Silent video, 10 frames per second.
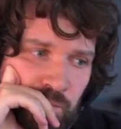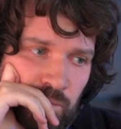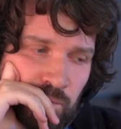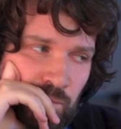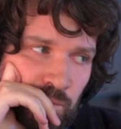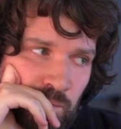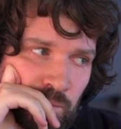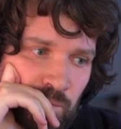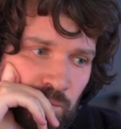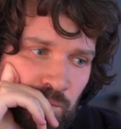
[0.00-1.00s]

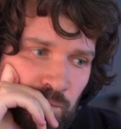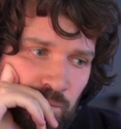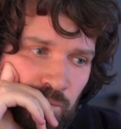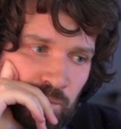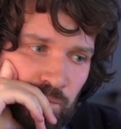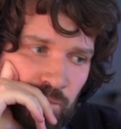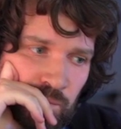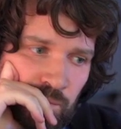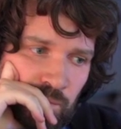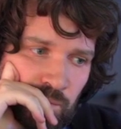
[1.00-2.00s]

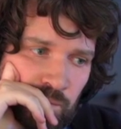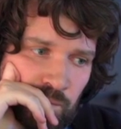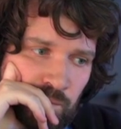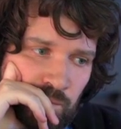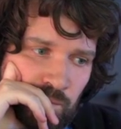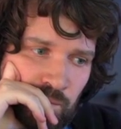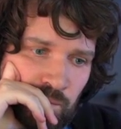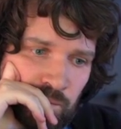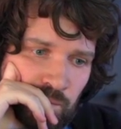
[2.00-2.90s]
This person isn't speaking.